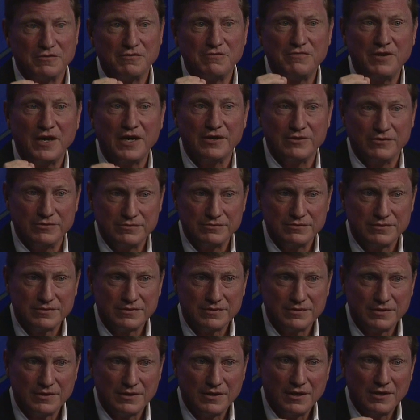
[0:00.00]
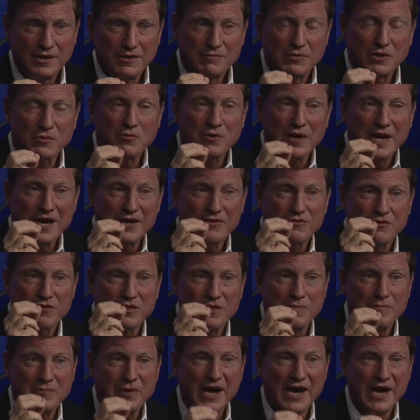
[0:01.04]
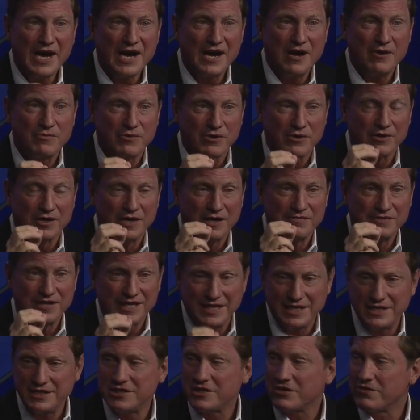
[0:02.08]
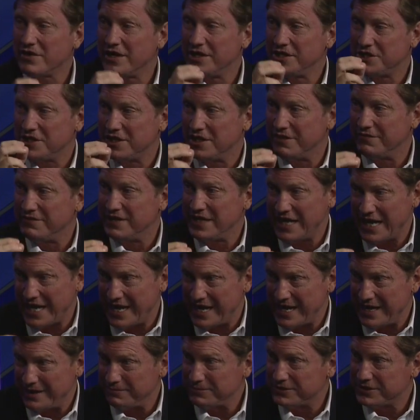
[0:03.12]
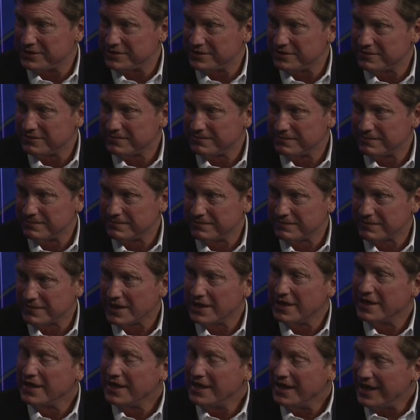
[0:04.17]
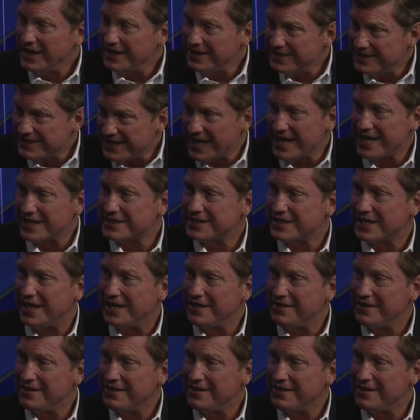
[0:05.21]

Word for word: phone, but rather the power of the integration of the mm-hmm. apps. And that's, I